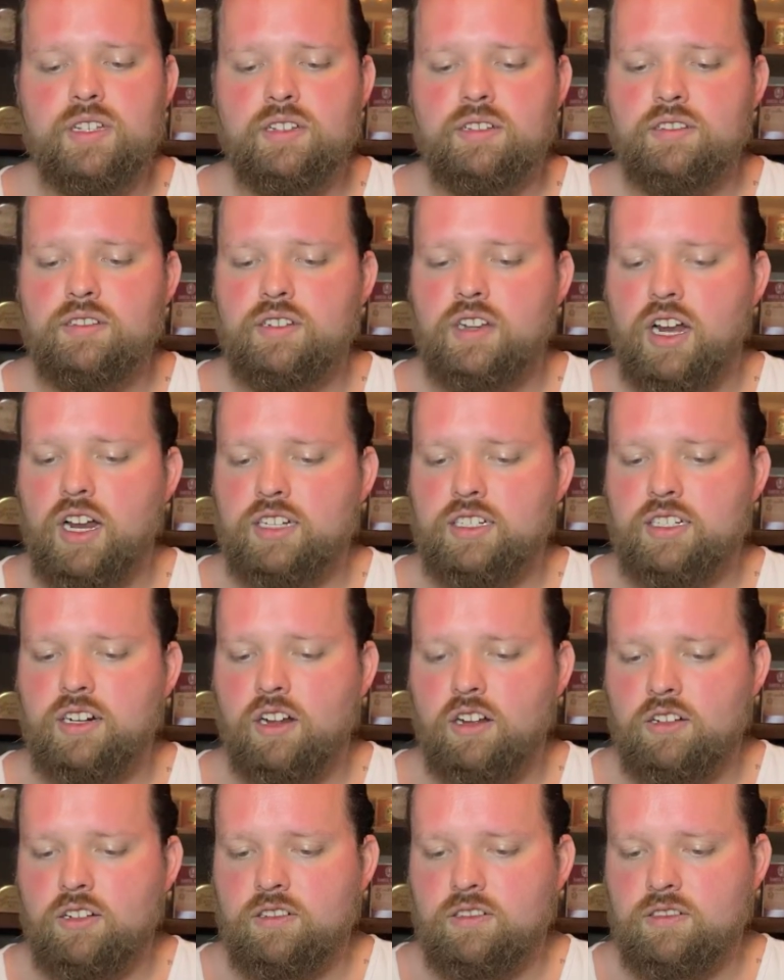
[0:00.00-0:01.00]
Not at
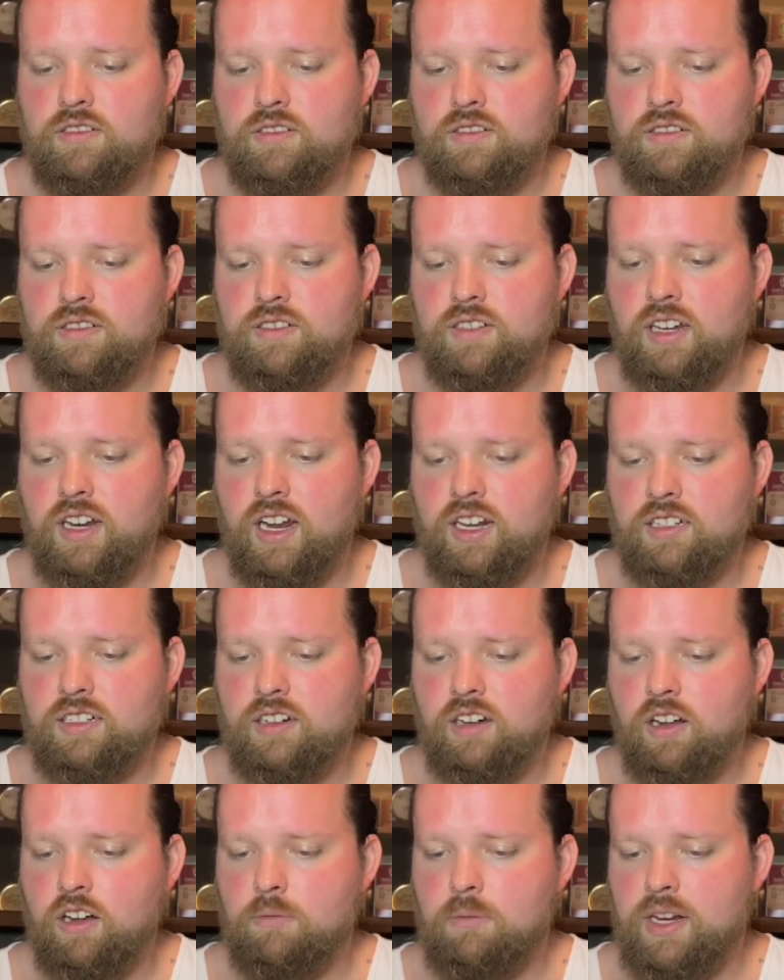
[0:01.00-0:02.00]
all, not at
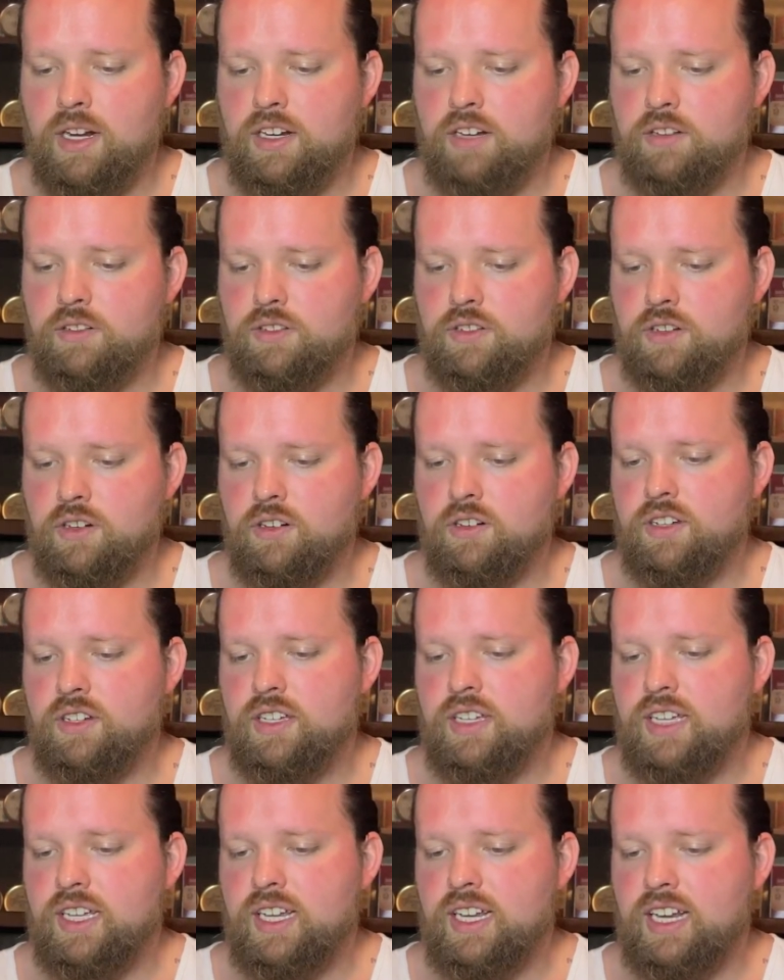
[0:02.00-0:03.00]
all, my dear sir.
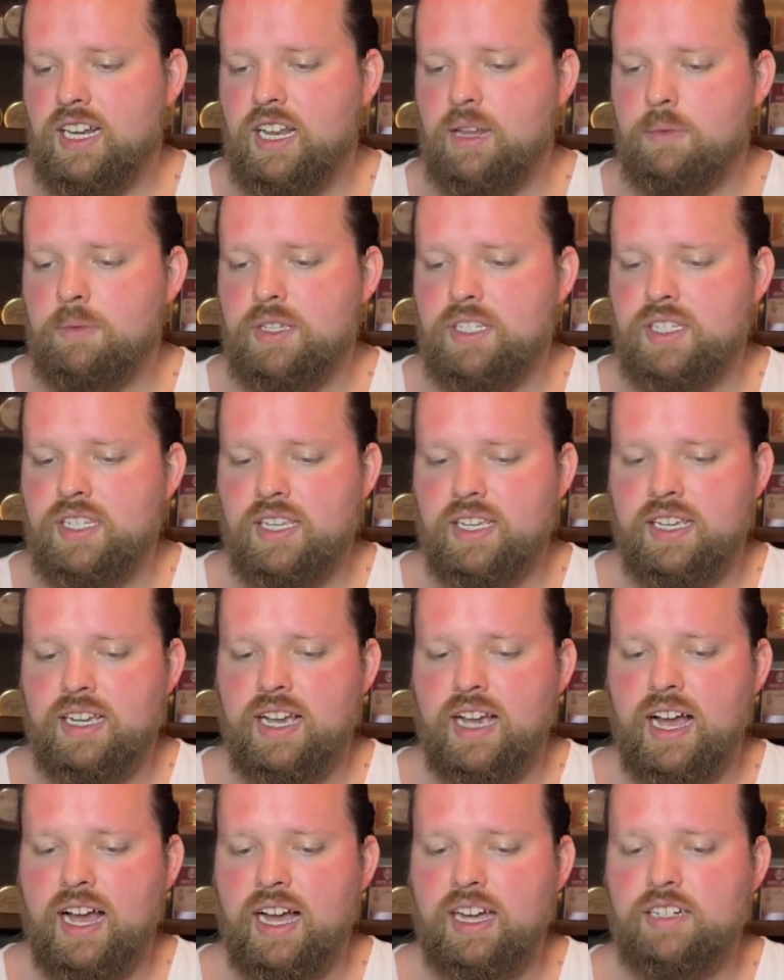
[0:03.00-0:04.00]
Let me see,
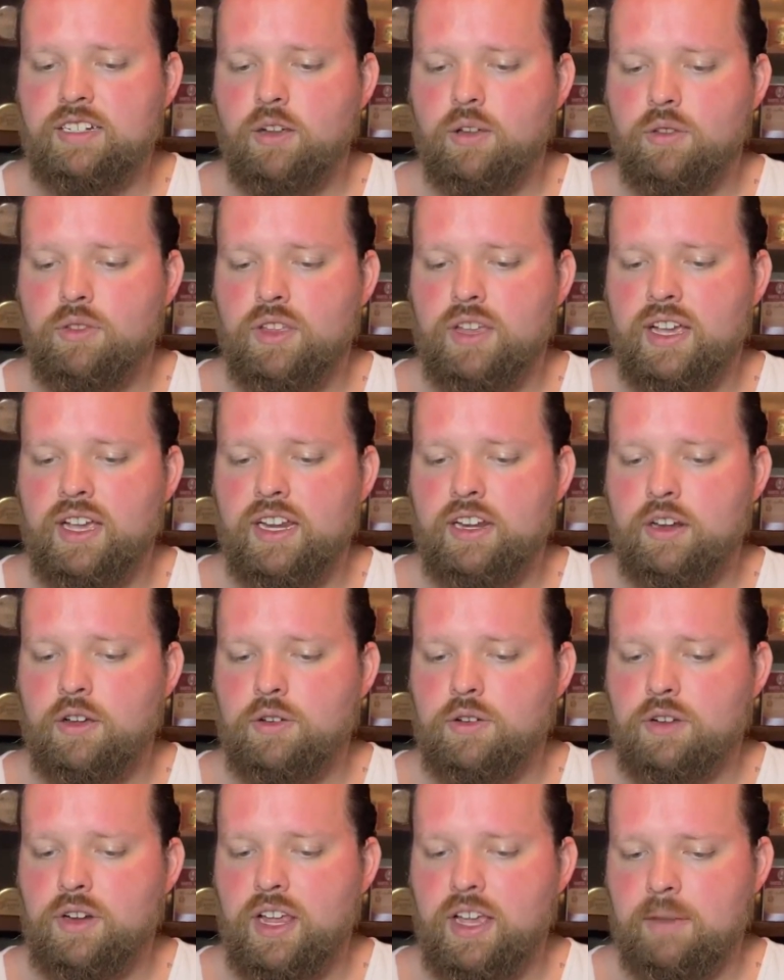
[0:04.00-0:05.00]
I don't think I know
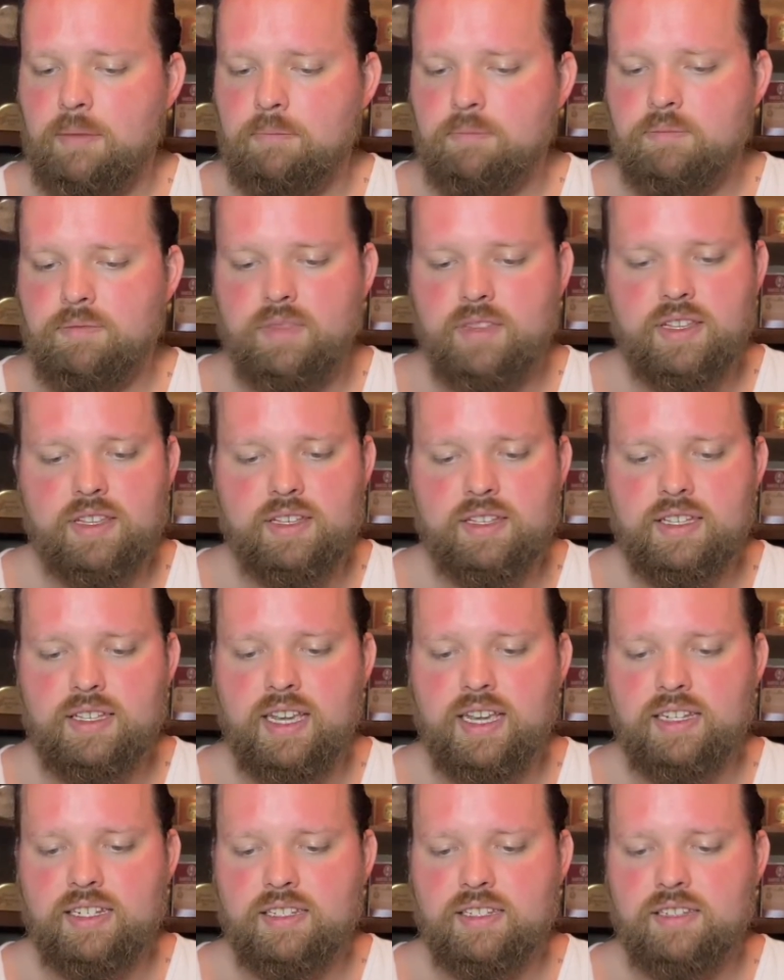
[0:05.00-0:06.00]
your name.
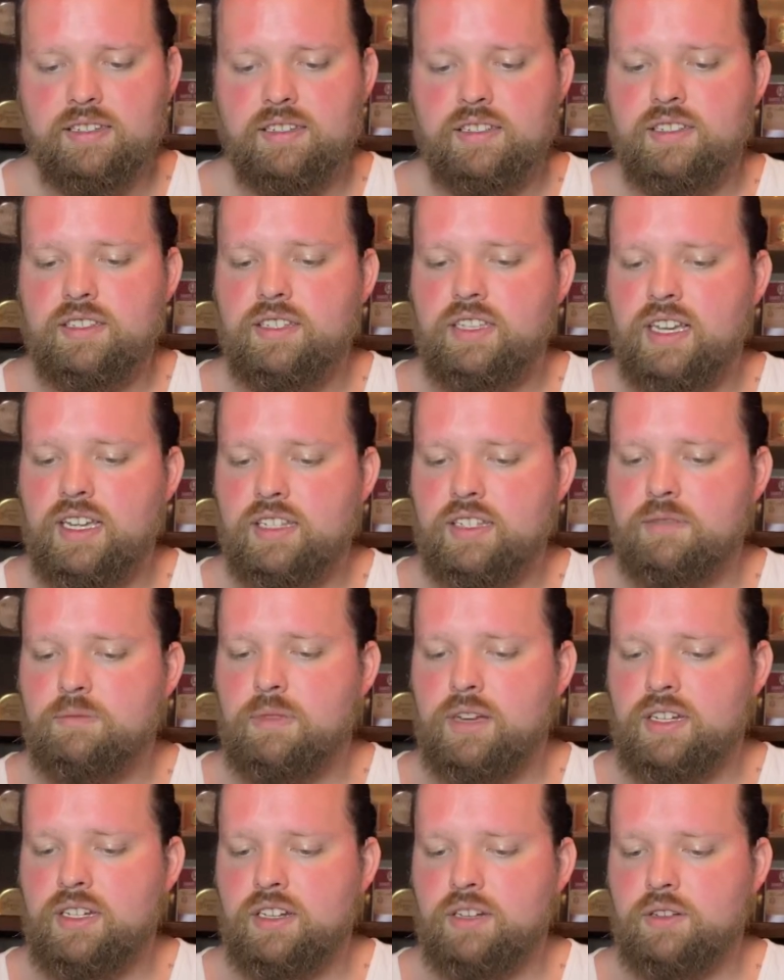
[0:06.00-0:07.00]
Yes, yes,
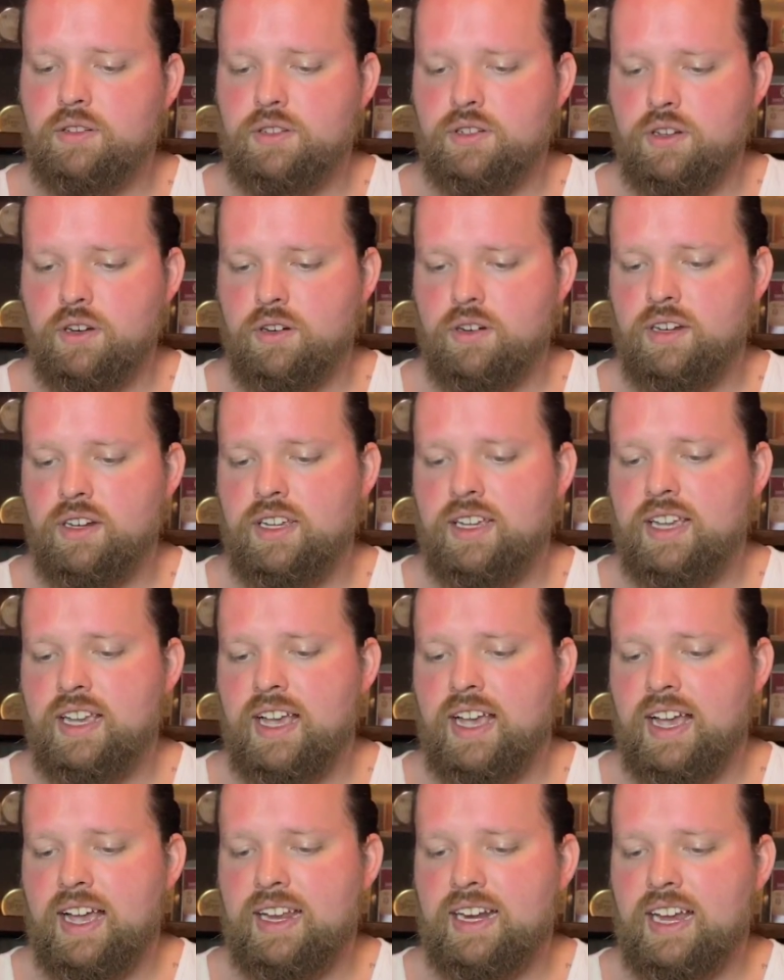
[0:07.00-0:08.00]
my dear sir,
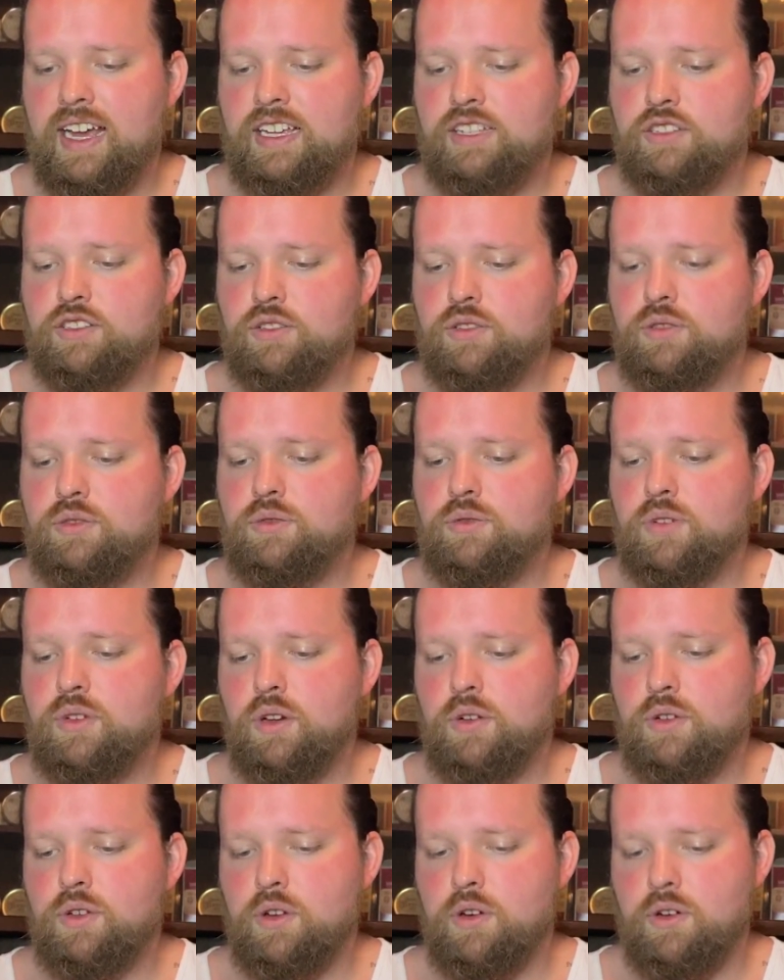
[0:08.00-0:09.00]
and I do
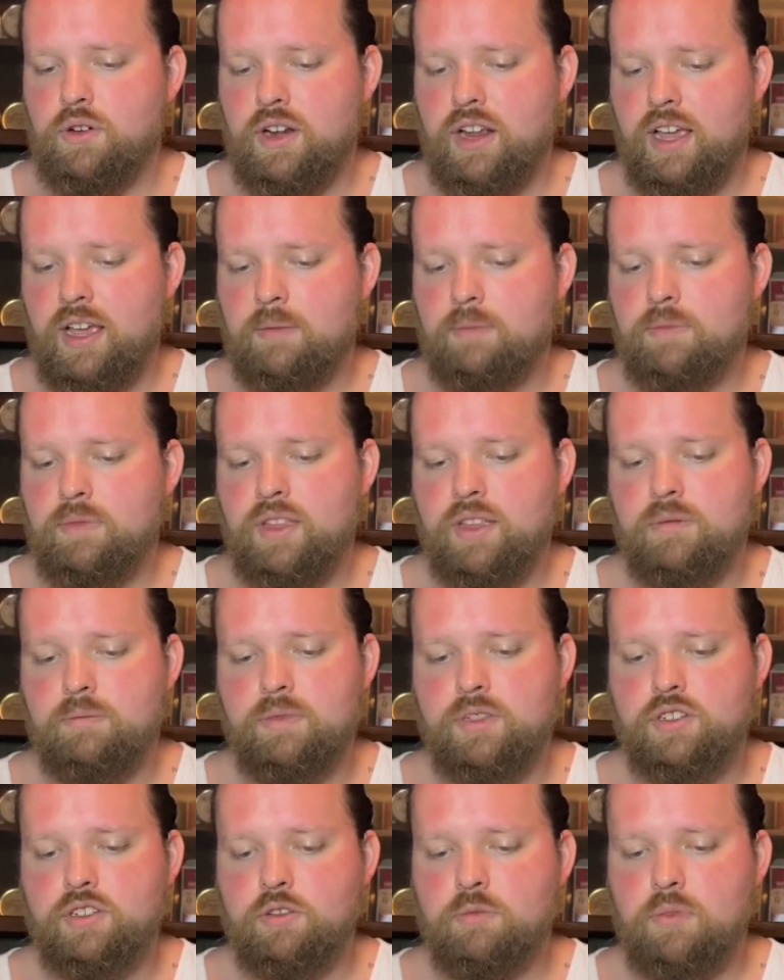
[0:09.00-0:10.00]
know your name,
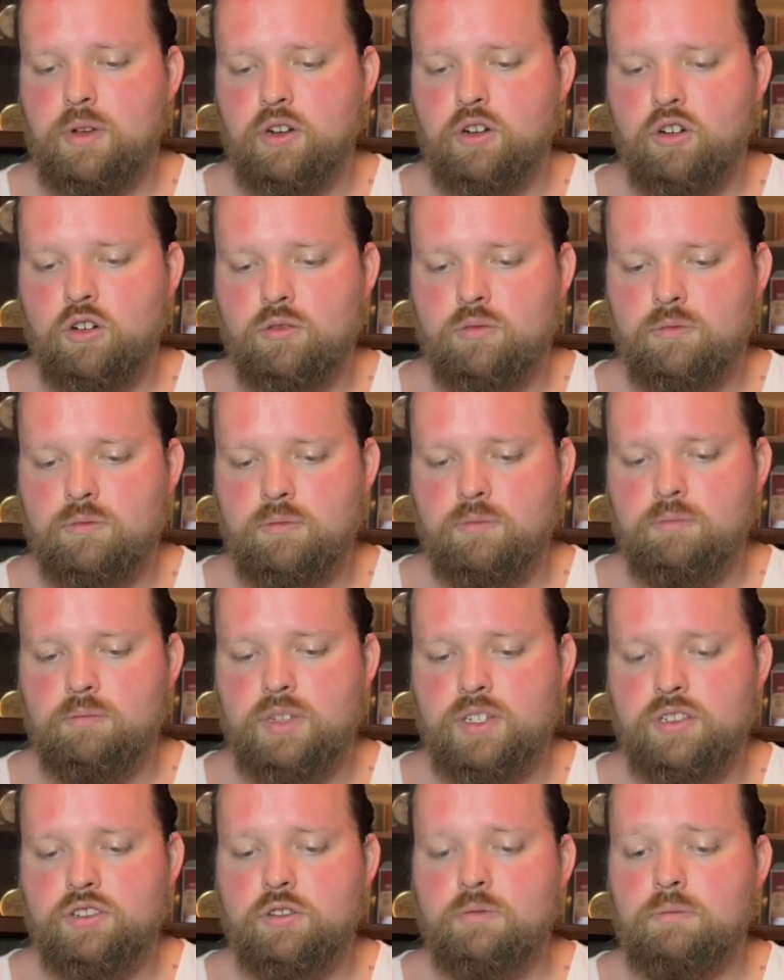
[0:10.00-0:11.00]
Mr. Bilbo,
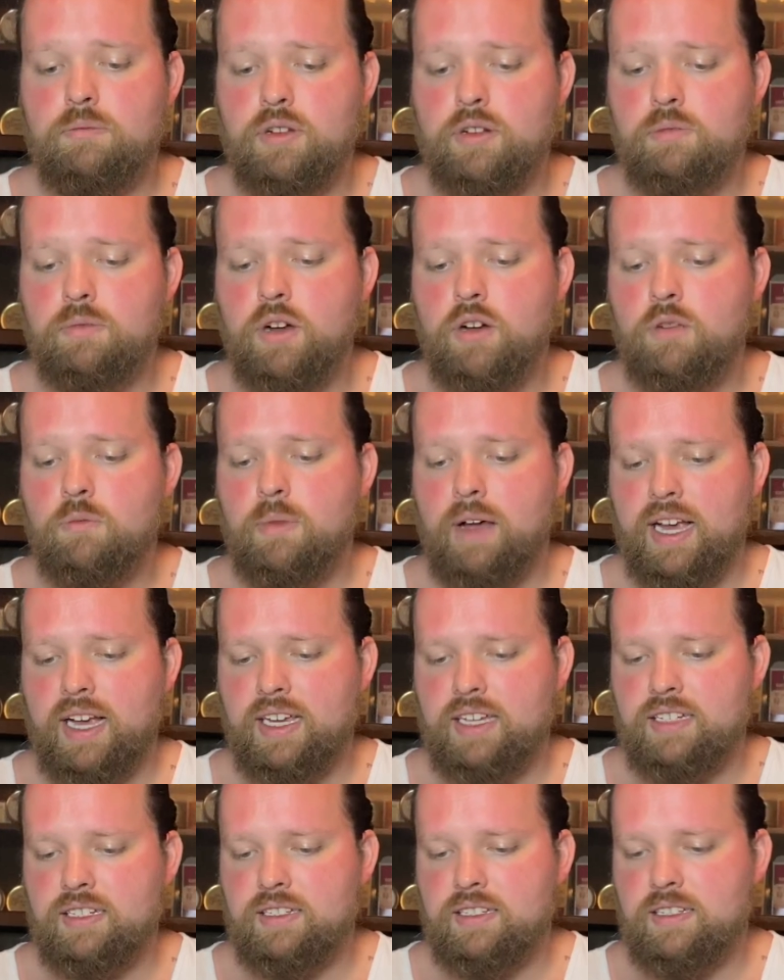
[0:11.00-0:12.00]
Mr. Bilbo
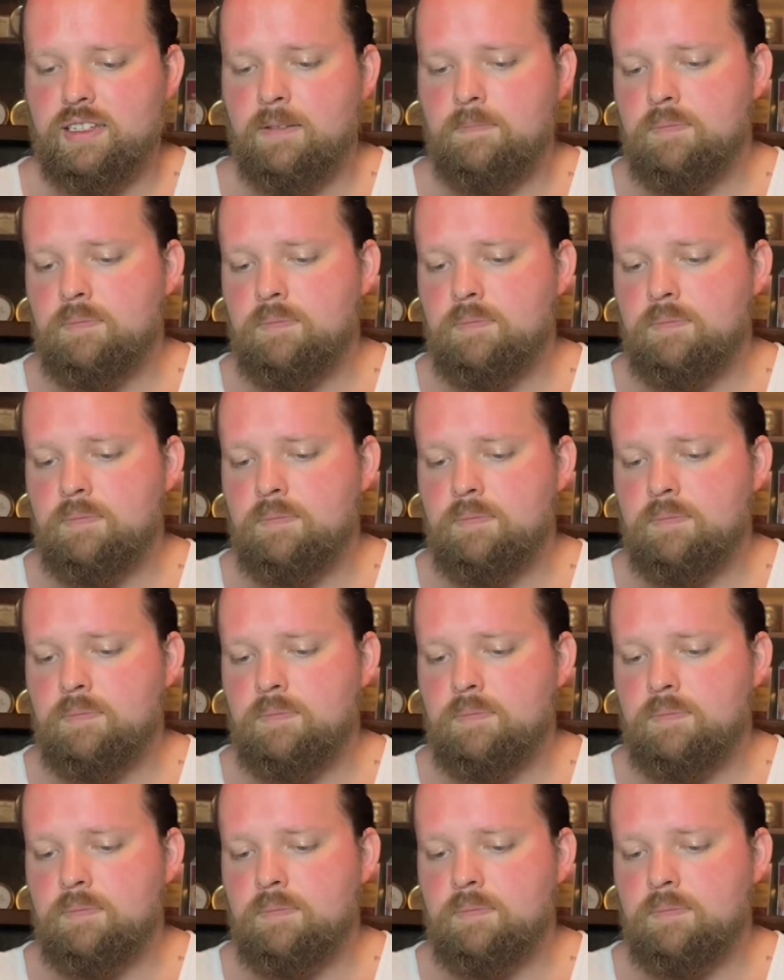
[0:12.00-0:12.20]
Baggins.